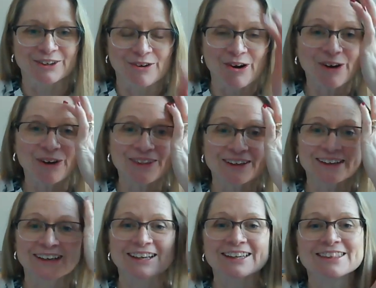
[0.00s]
all
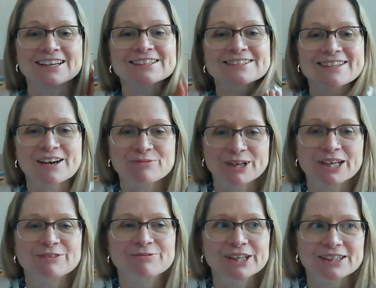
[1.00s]
the things that
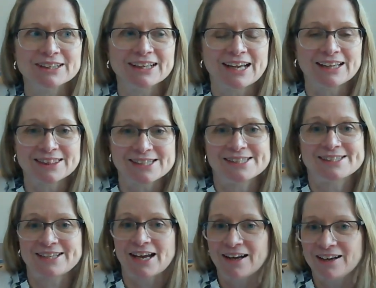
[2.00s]
we really at the
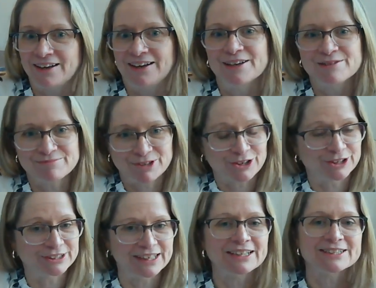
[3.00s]
time
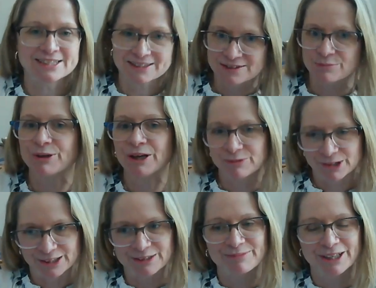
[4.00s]
couldn't anticipate were
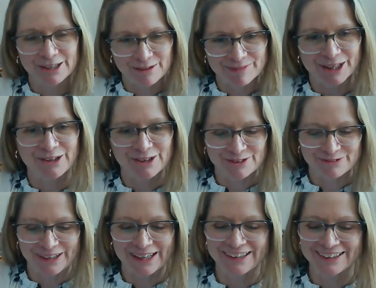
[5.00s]
going to be coming our
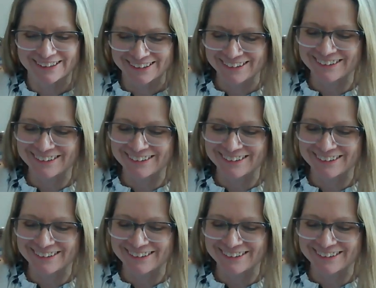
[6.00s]
way.